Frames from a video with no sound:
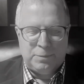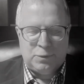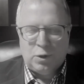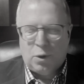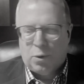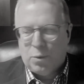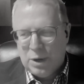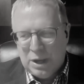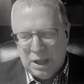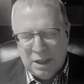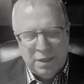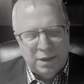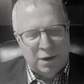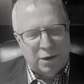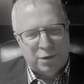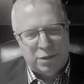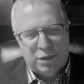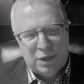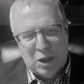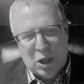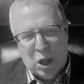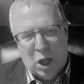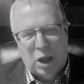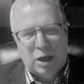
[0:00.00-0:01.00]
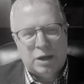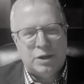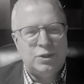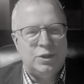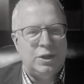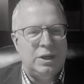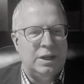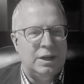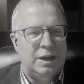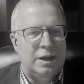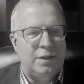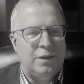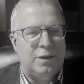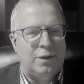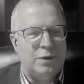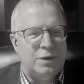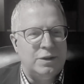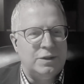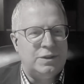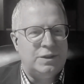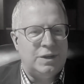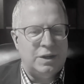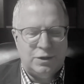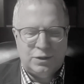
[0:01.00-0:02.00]
So, in their theology and in their
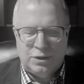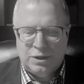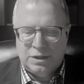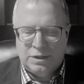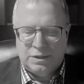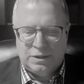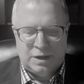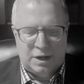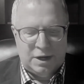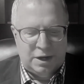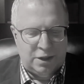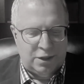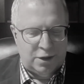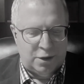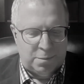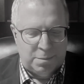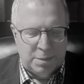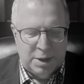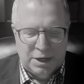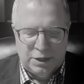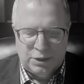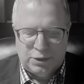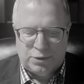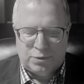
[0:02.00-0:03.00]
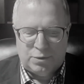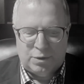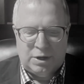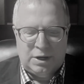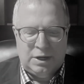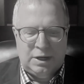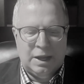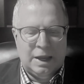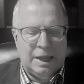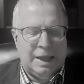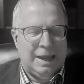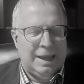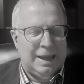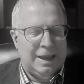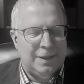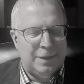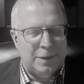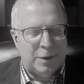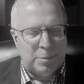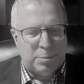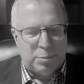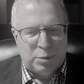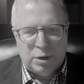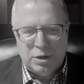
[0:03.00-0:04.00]
decisions and in their ministry, in
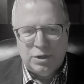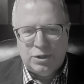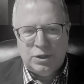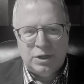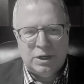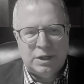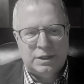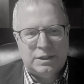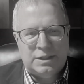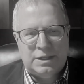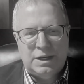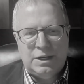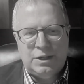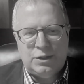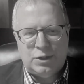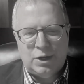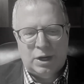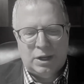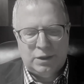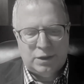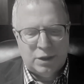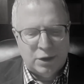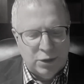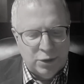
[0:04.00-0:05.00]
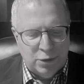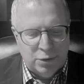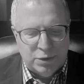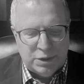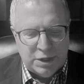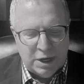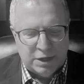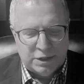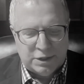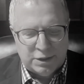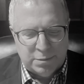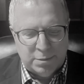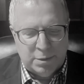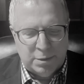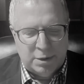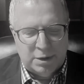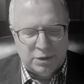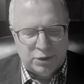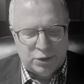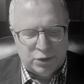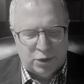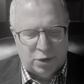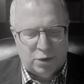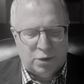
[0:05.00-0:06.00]
their preaching and teaching, the New Testament
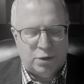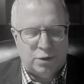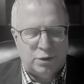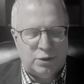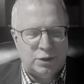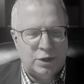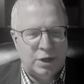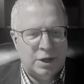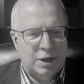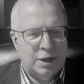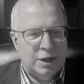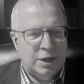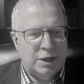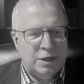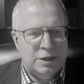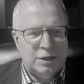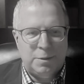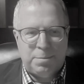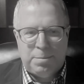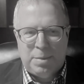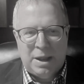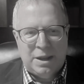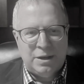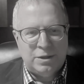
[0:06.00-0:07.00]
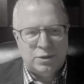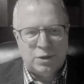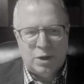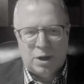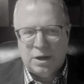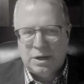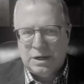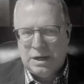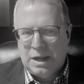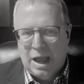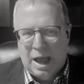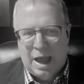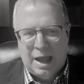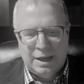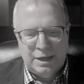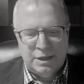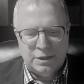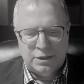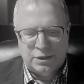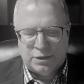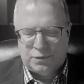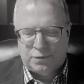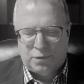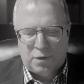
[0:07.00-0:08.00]
church depends on
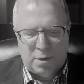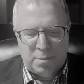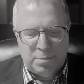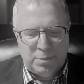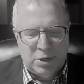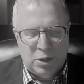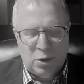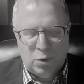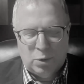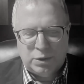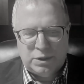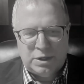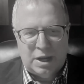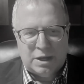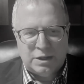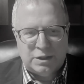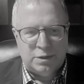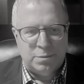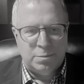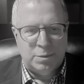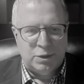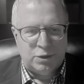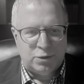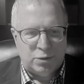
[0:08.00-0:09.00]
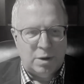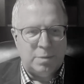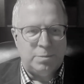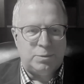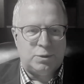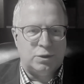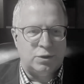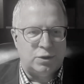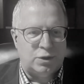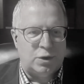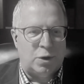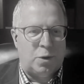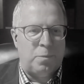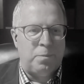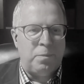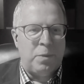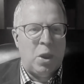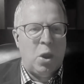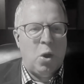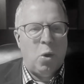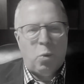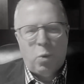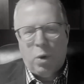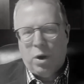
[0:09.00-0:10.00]
guidance from the Old Testament scriptures. So,
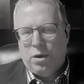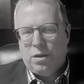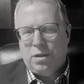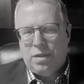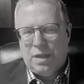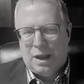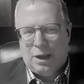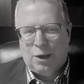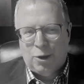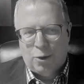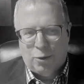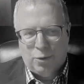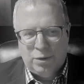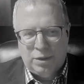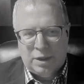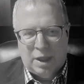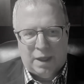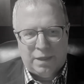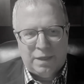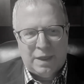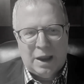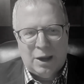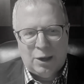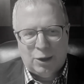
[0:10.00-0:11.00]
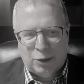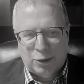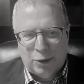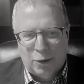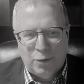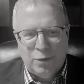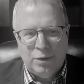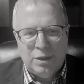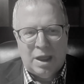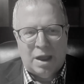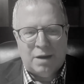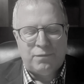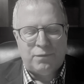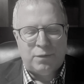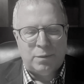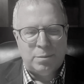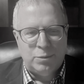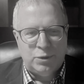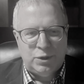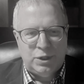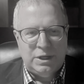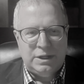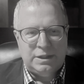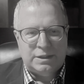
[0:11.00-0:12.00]
where did they learn that? They learned that from
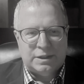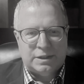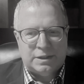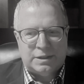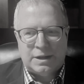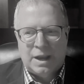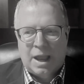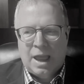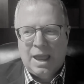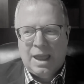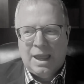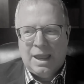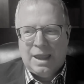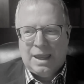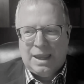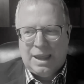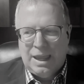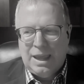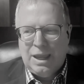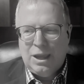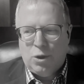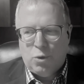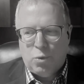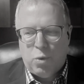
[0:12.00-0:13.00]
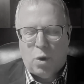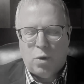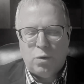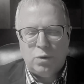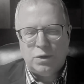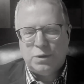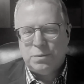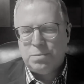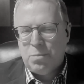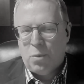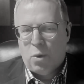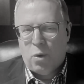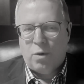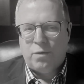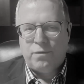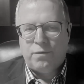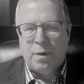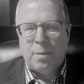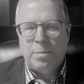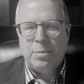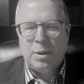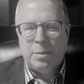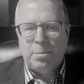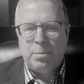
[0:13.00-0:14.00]
Jesus. He quotes more
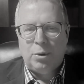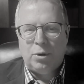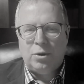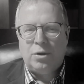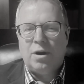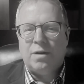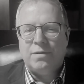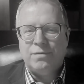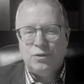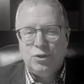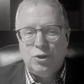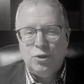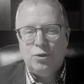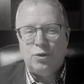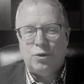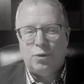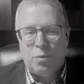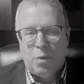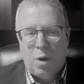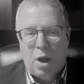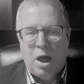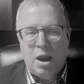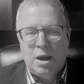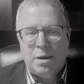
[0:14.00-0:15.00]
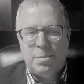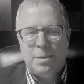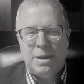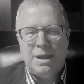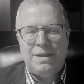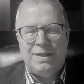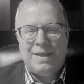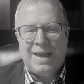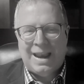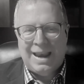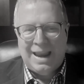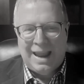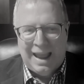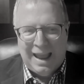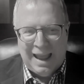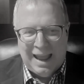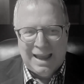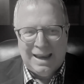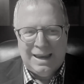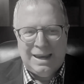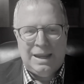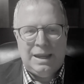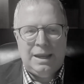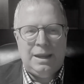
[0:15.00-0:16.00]
from the book of Deuteronomy than
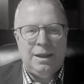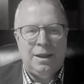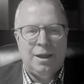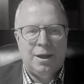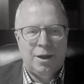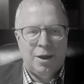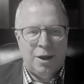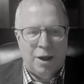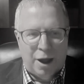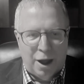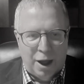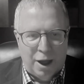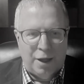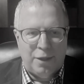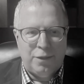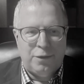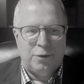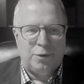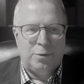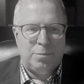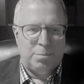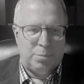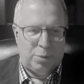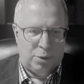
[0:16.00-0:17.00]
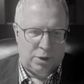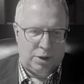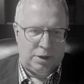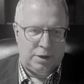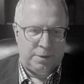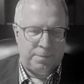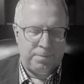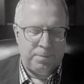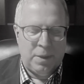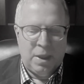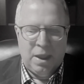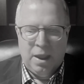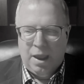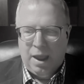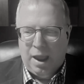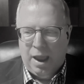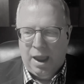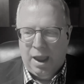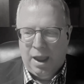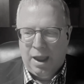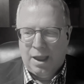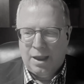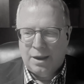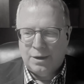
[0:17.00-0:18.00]
any other book.
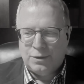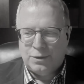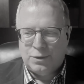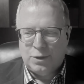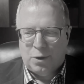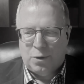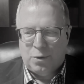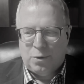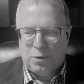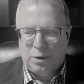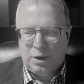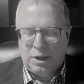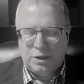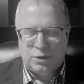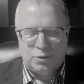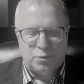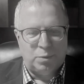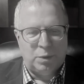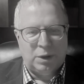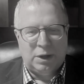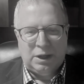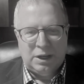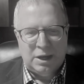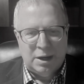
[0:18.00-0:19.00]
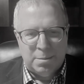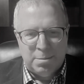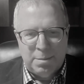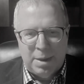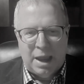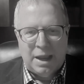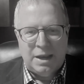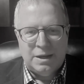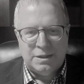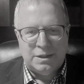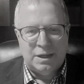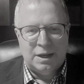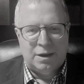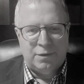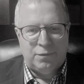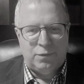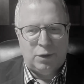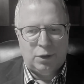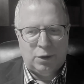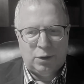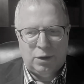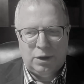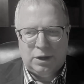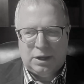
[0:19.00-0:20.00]
And so, it's really amazing if you
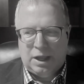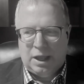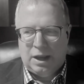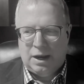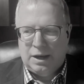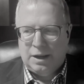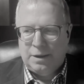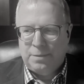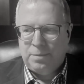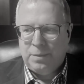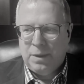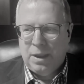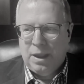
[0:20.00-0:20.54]
look at it.